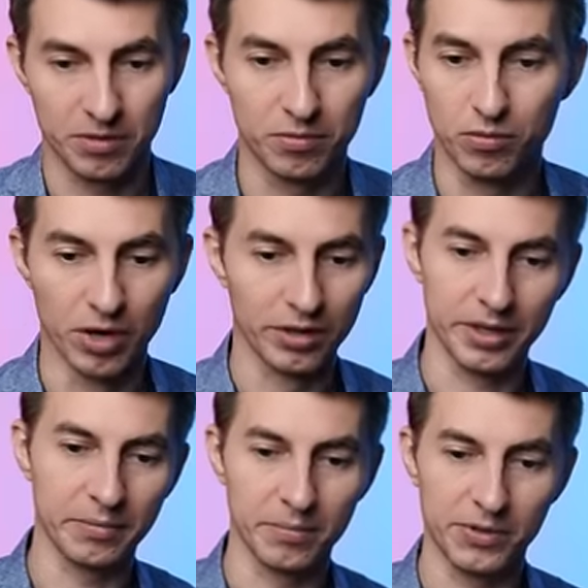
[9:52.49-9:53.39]

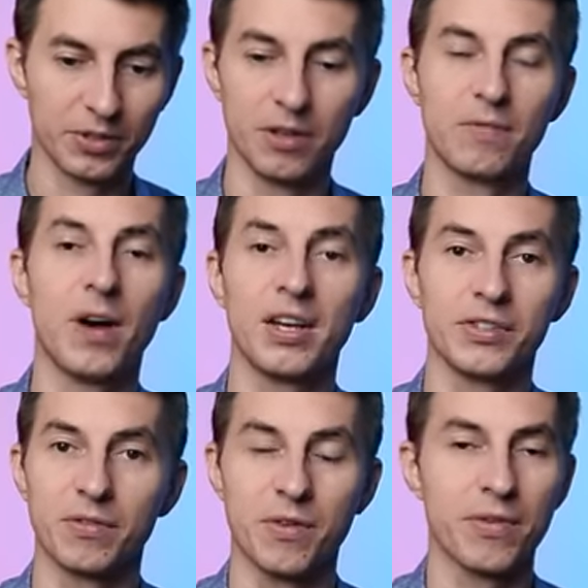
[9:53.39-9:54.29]
really solidifies
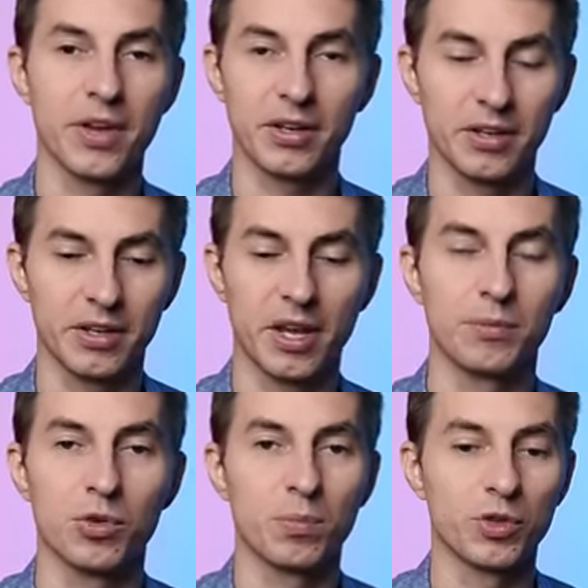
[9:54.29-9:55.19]
everything and keeps
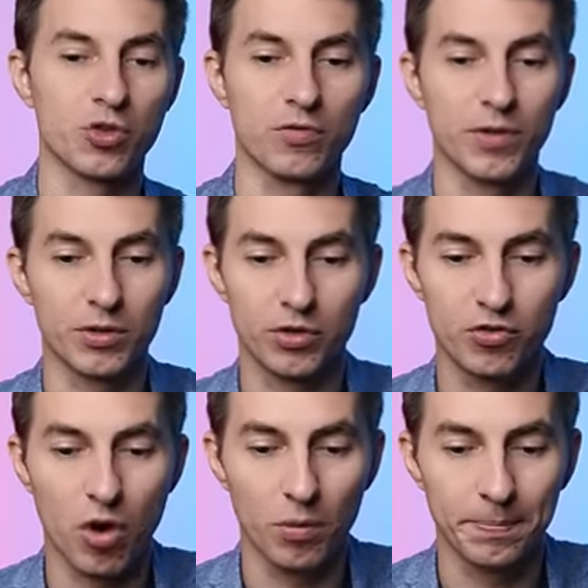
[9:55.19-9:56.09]
your position very strong.